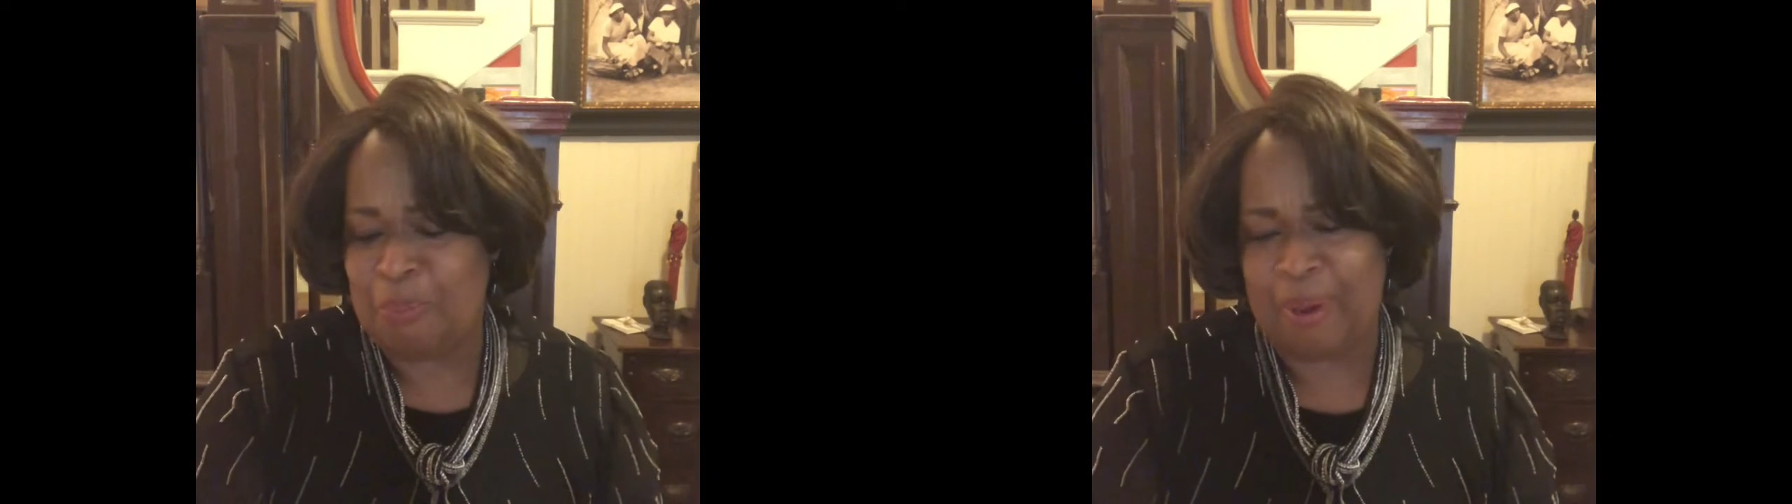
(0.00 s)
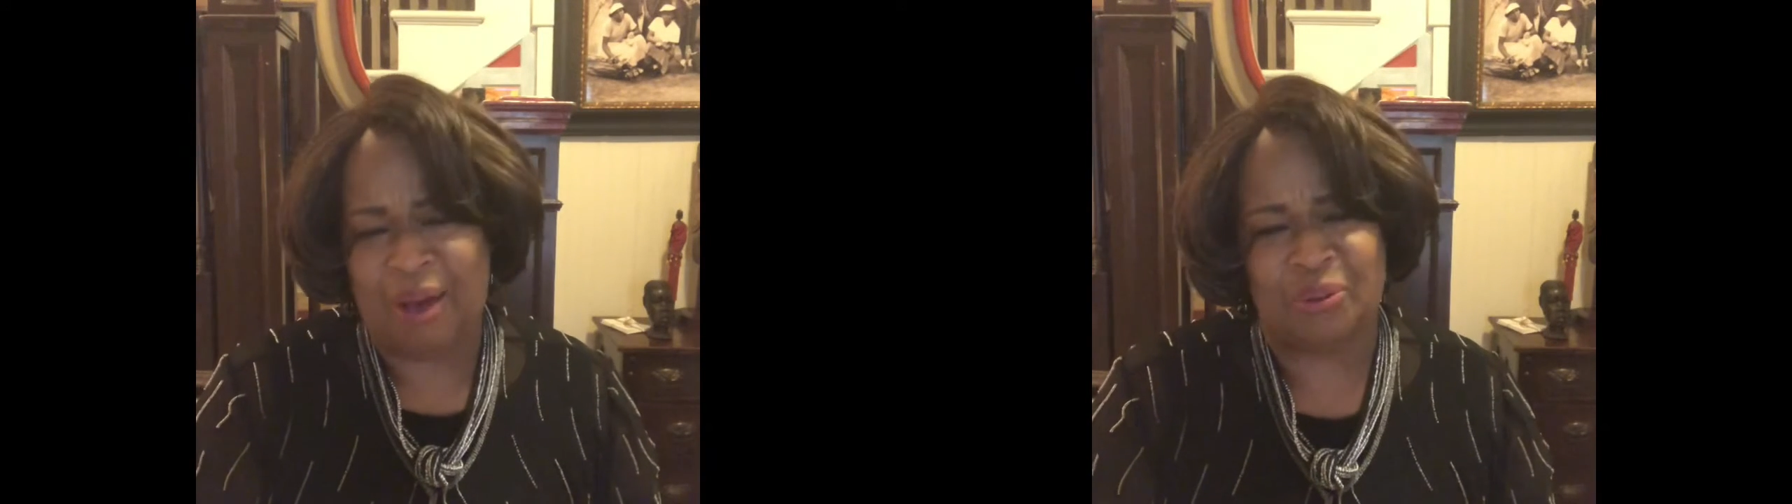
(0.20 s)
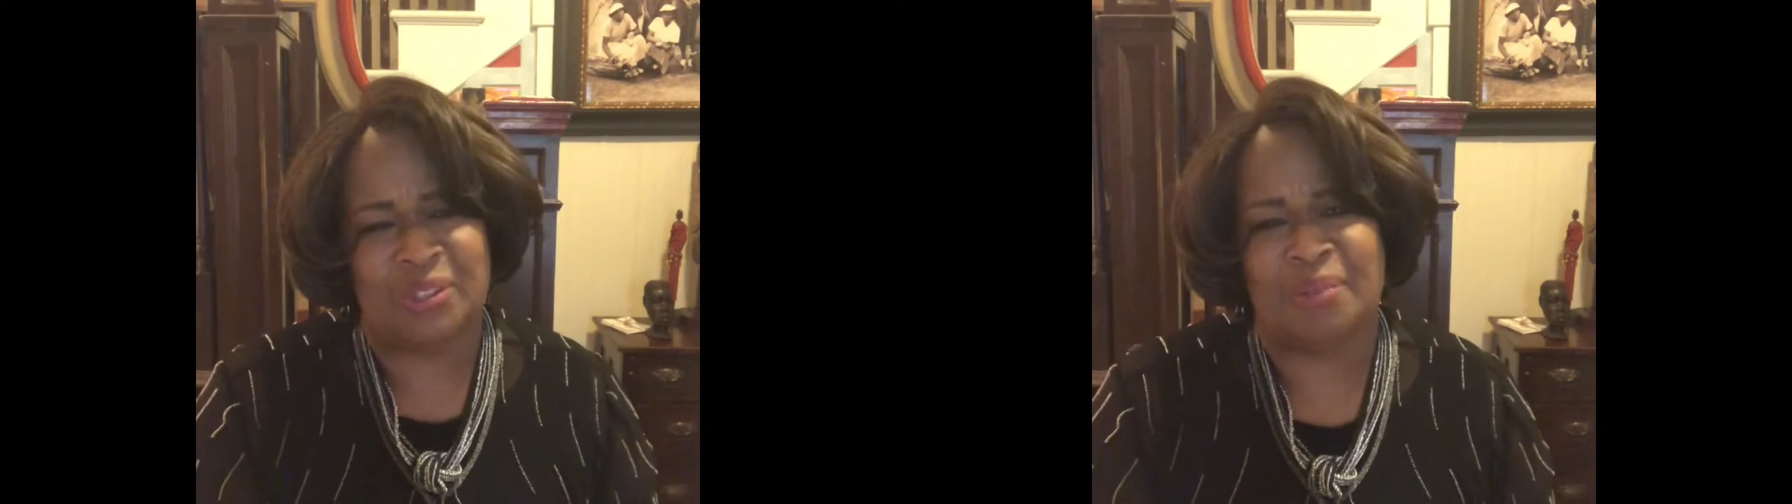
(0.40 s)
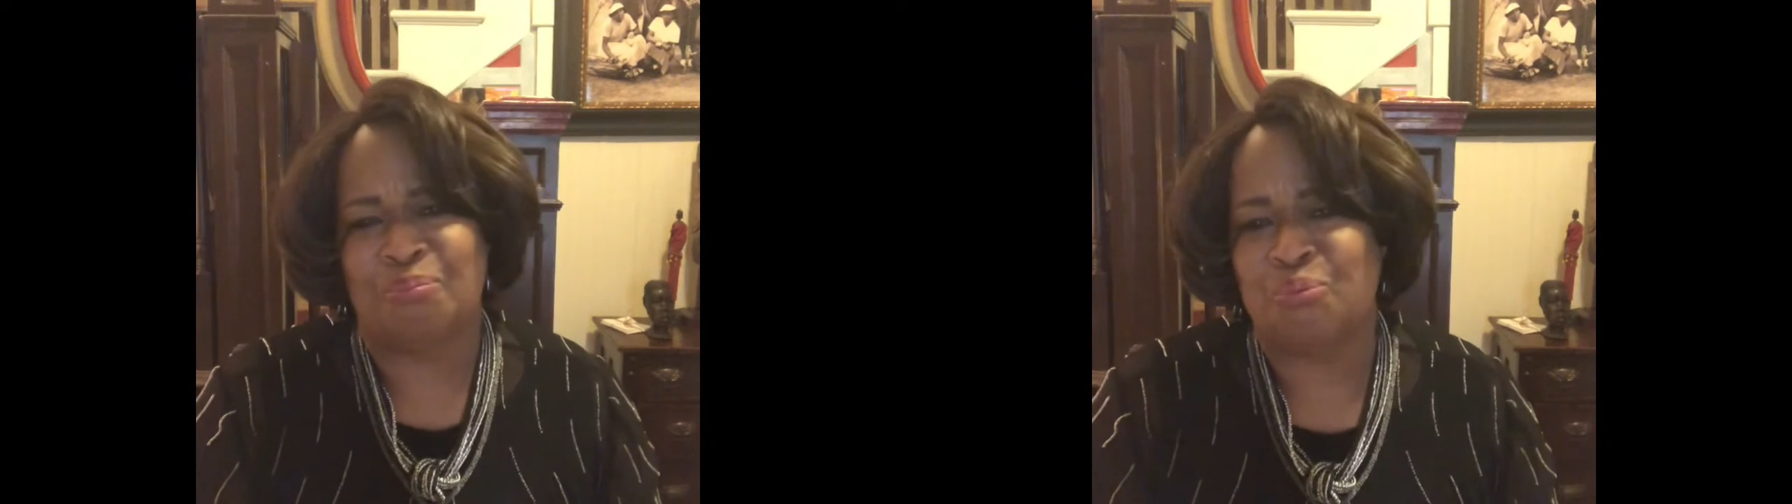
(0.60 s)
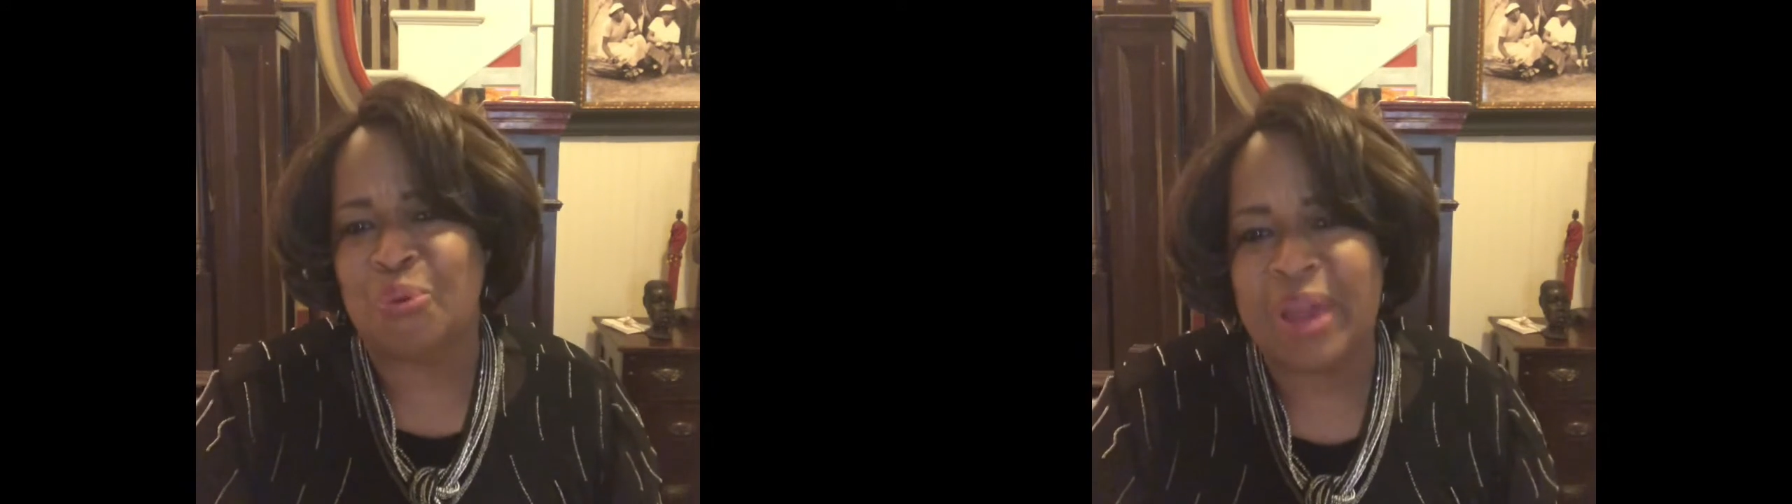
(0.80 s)
about to
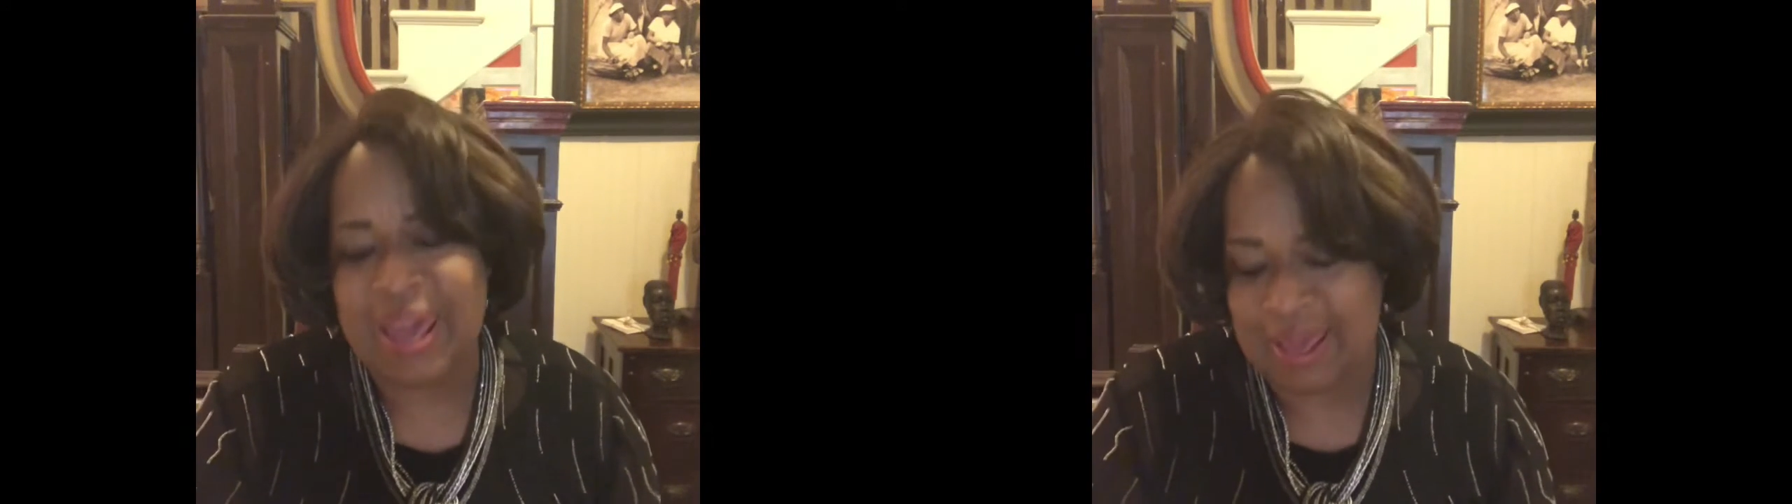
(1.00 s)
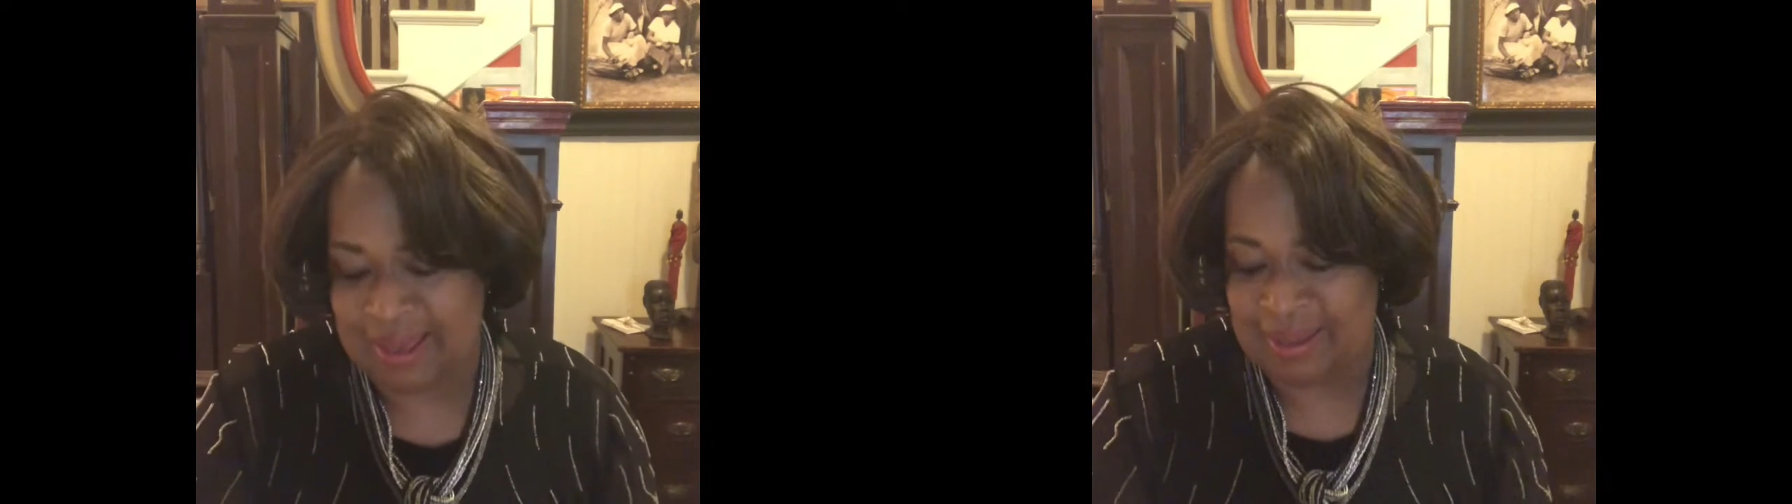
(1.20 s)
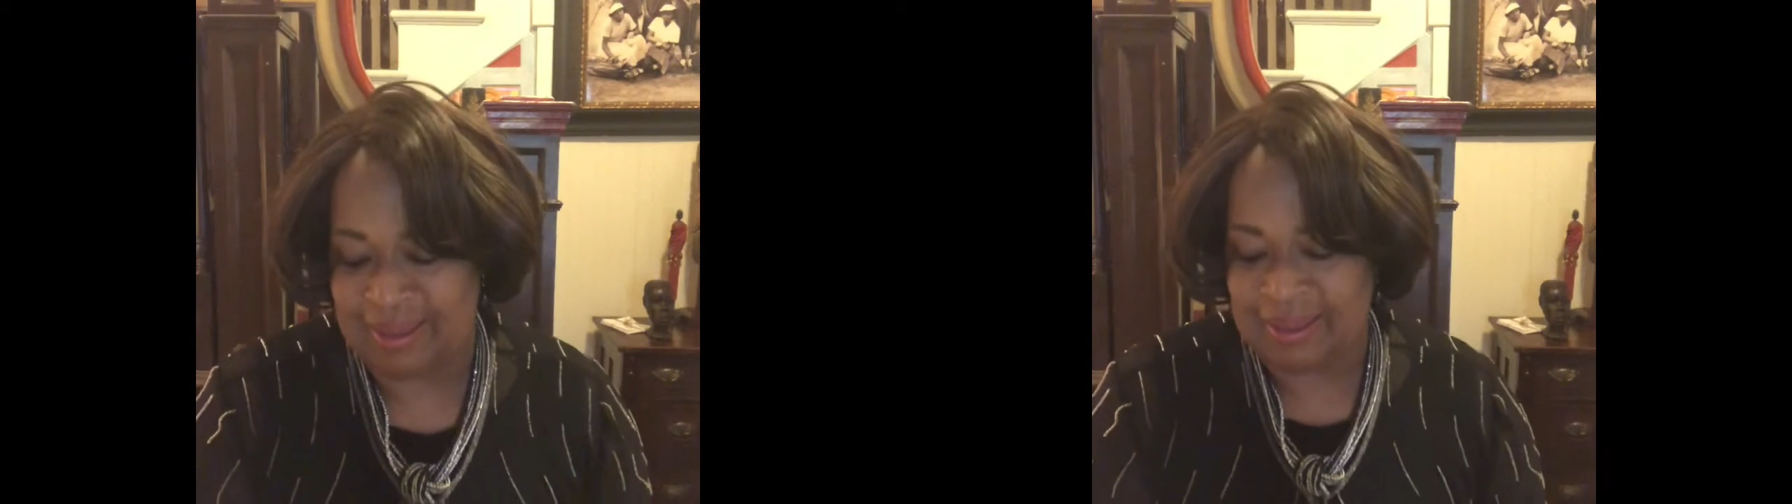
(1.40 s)
break